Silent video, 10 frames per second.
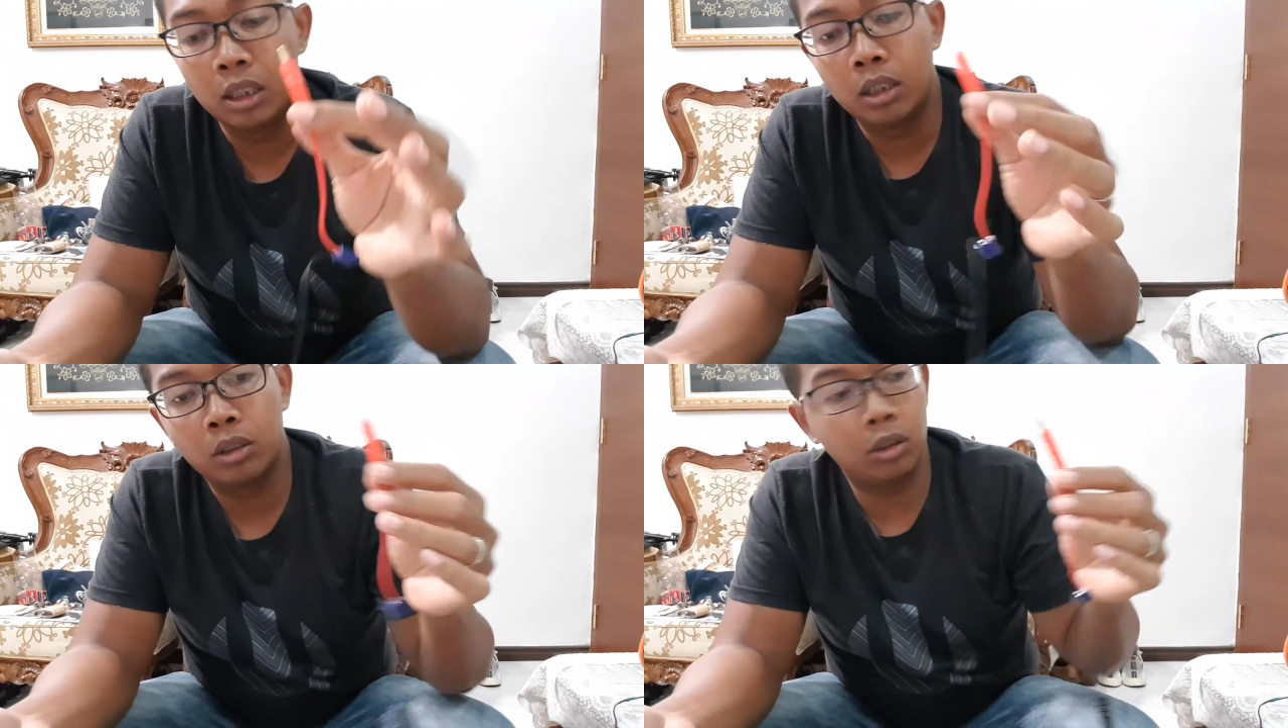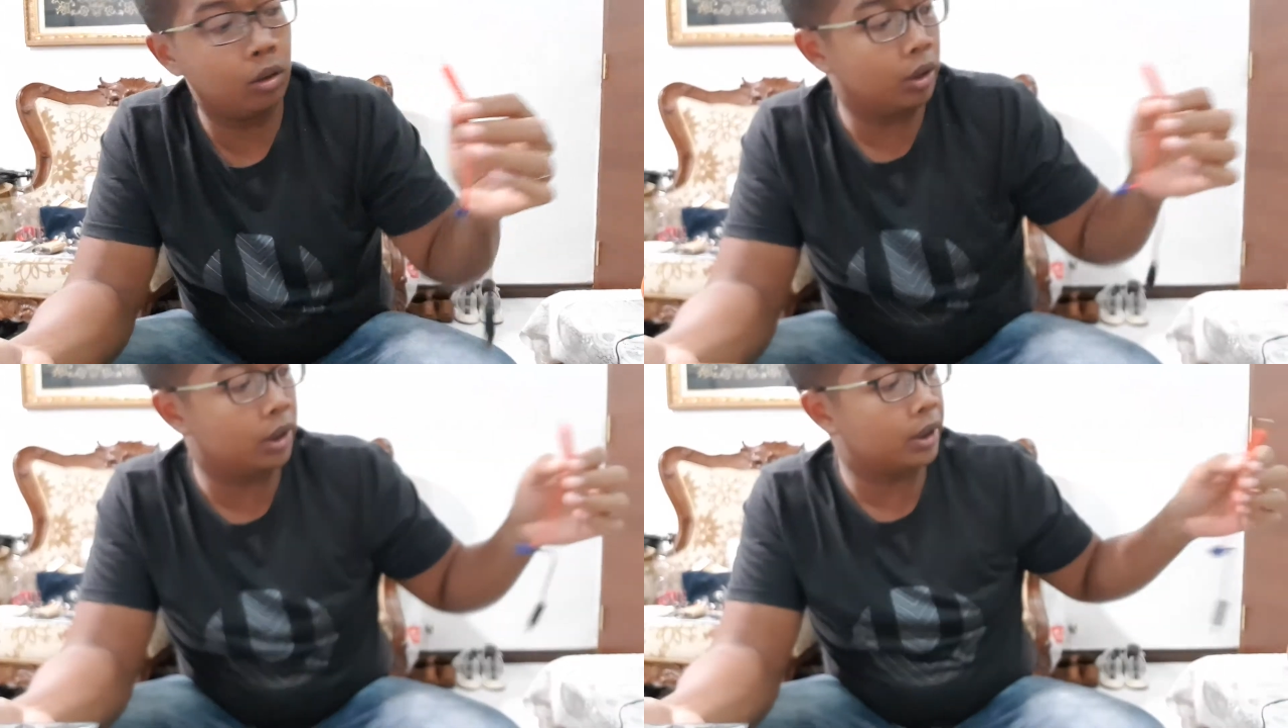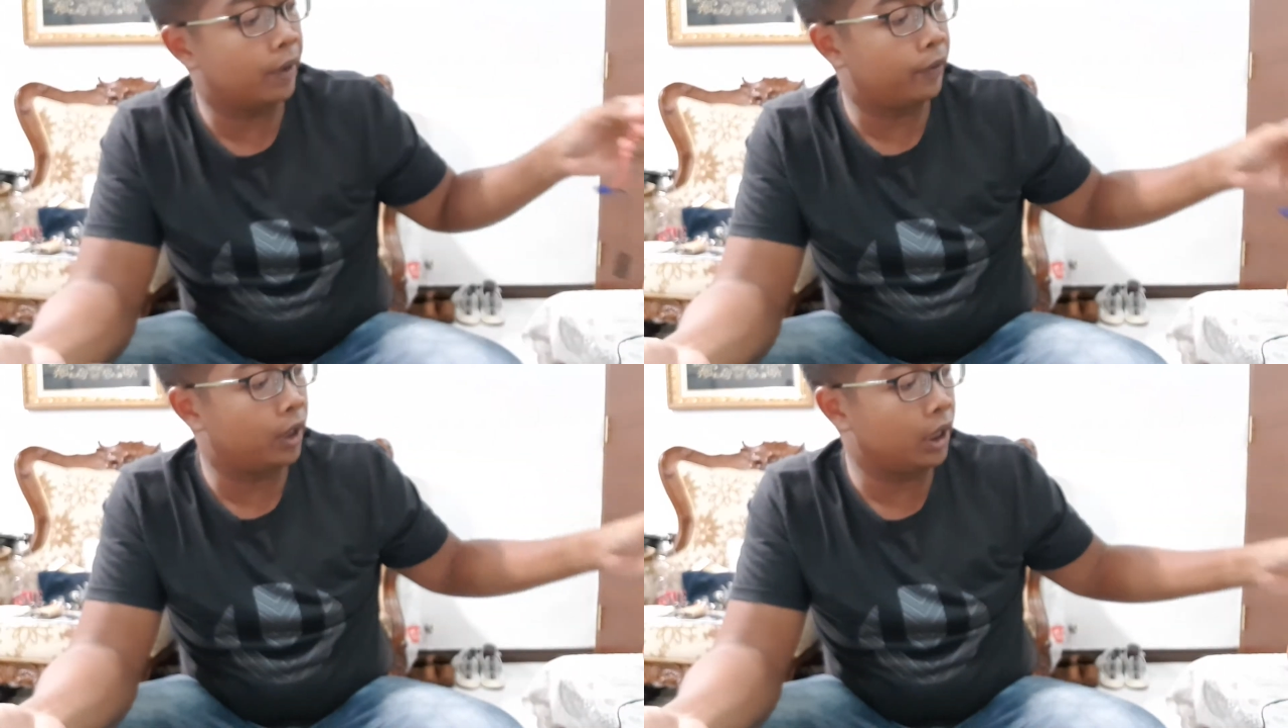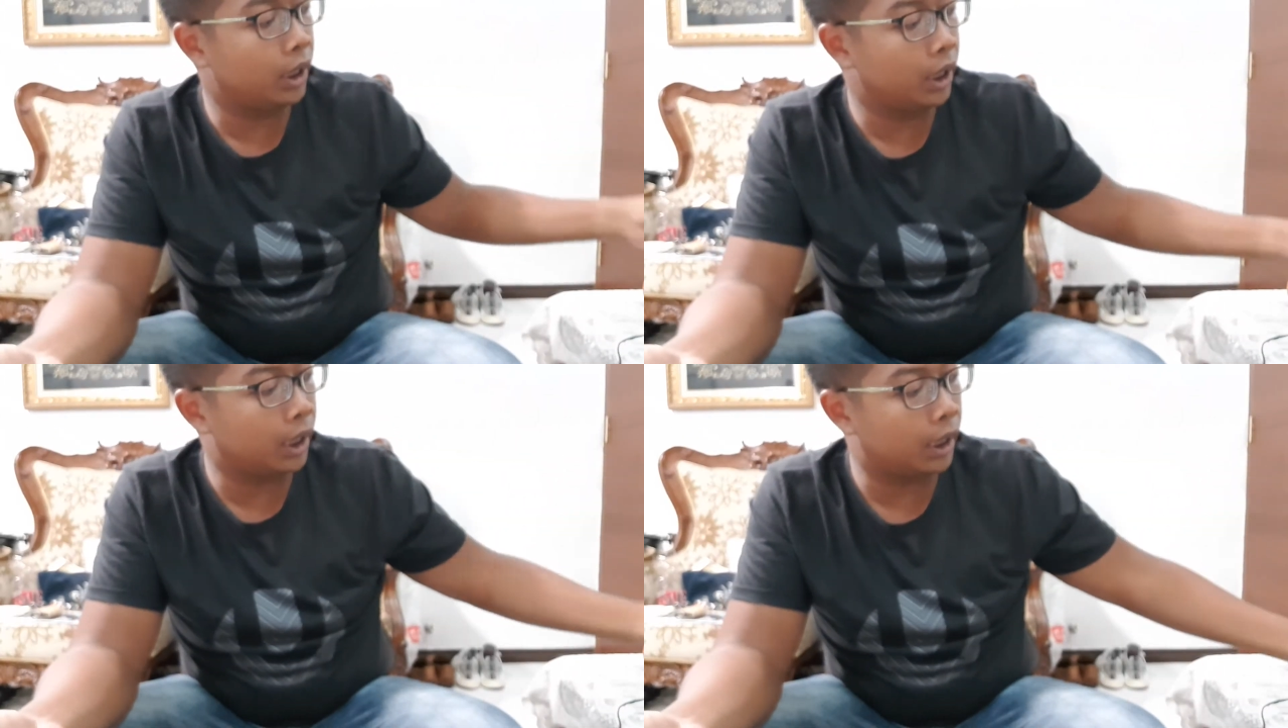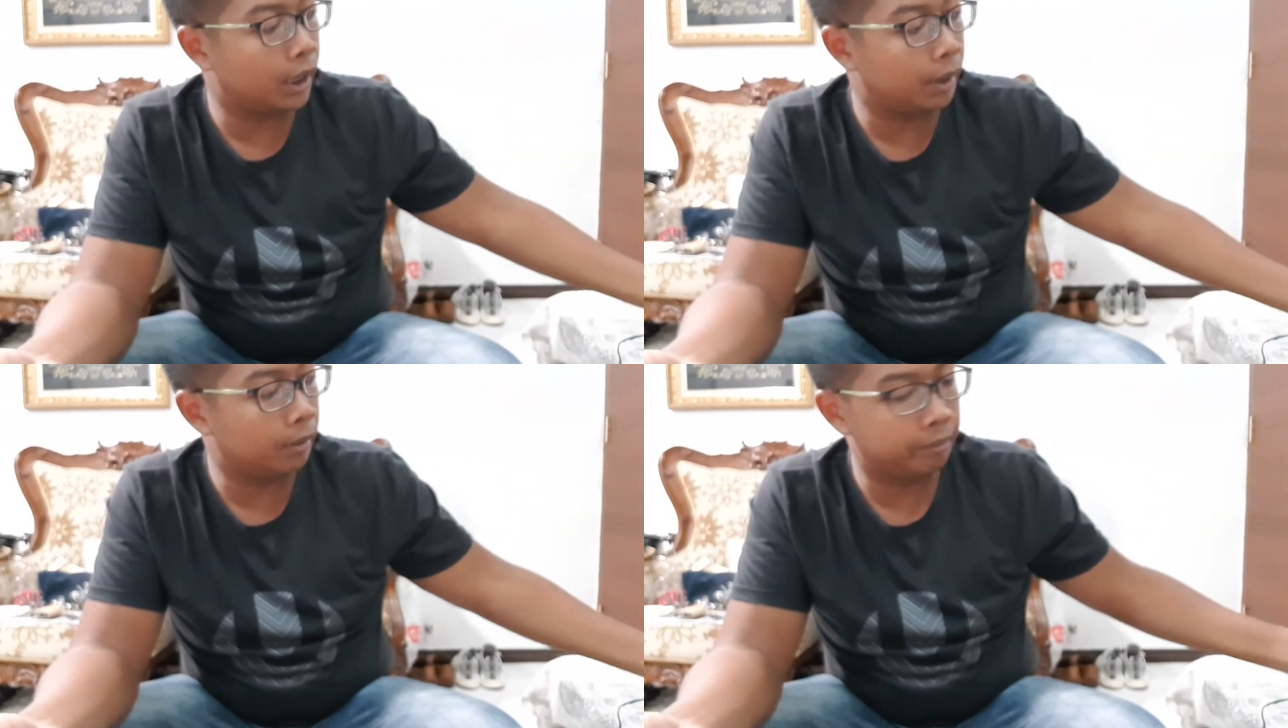So it's definitely
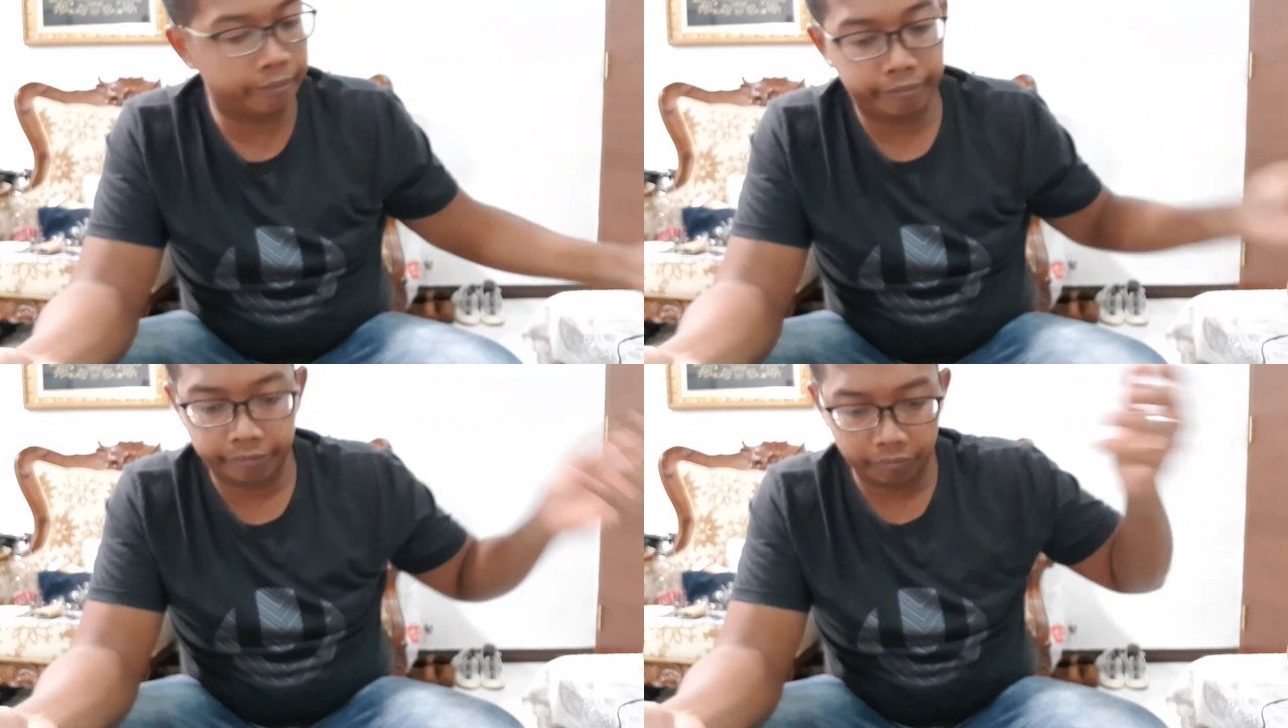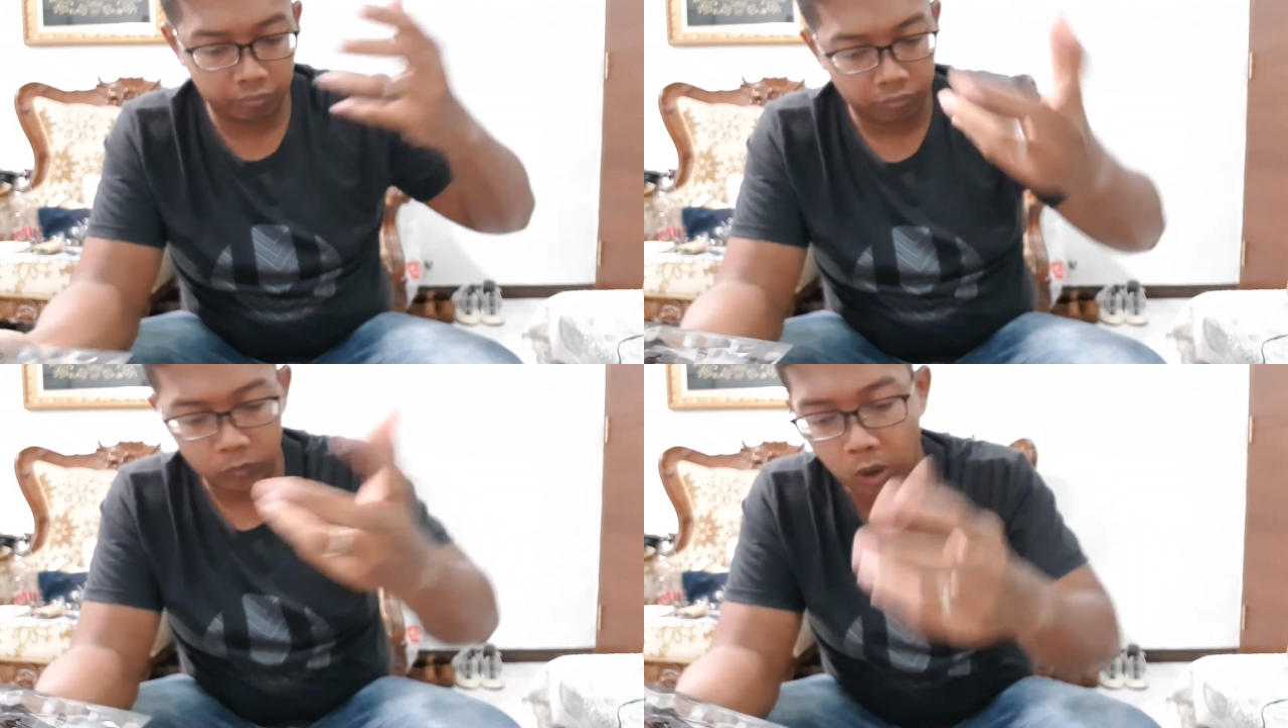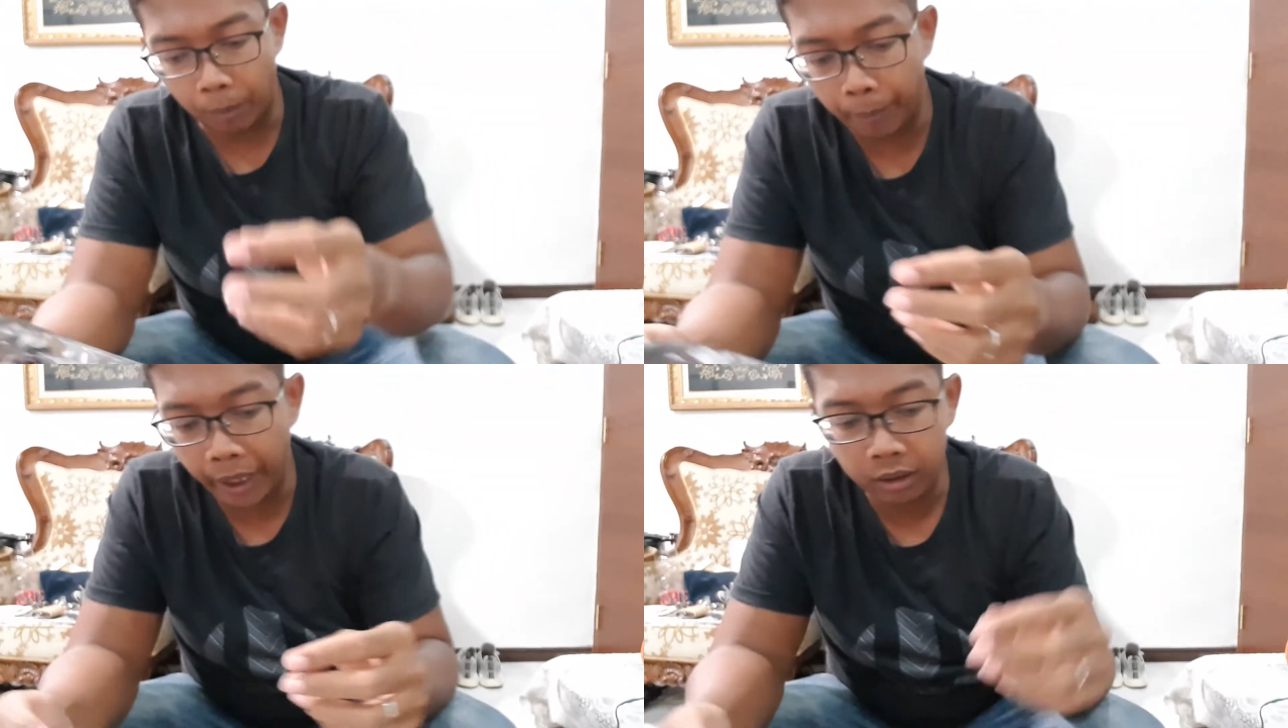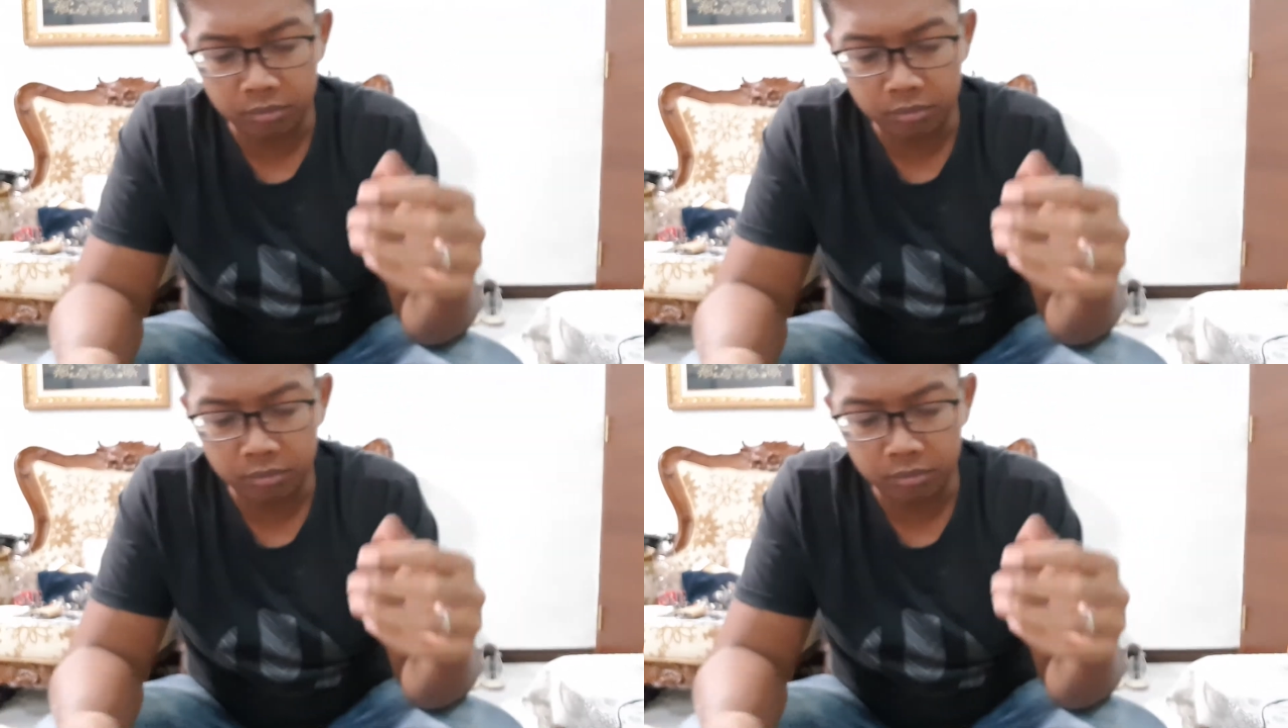compact,